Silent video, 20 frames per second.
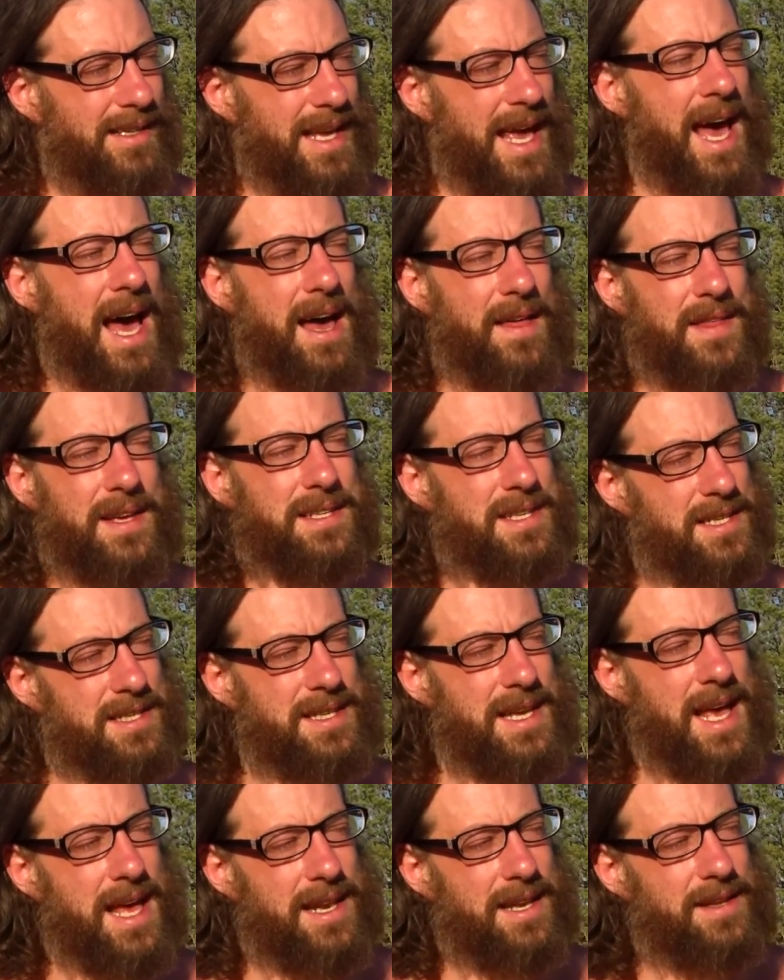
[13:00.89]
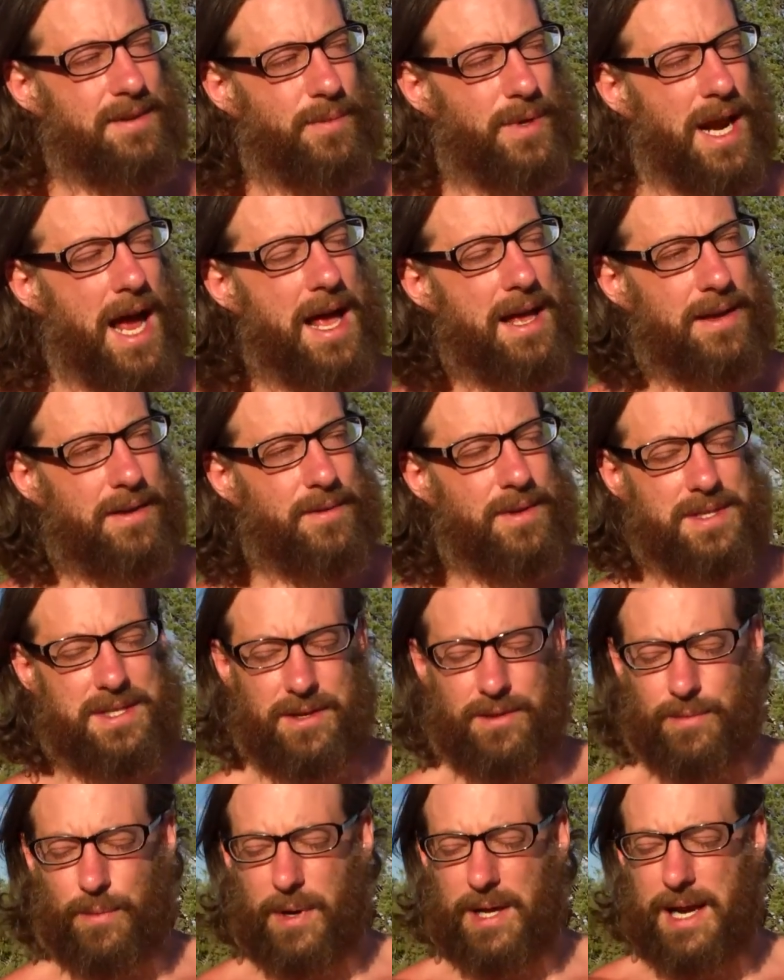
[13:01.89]
yeah, this is it.
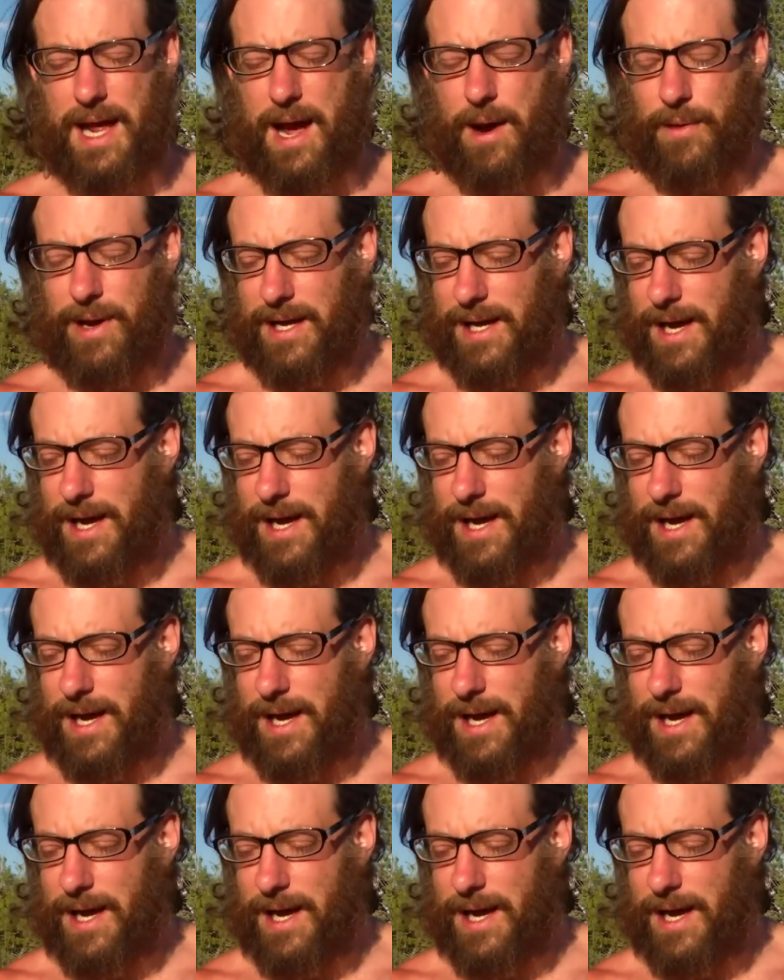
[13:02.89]
So one day I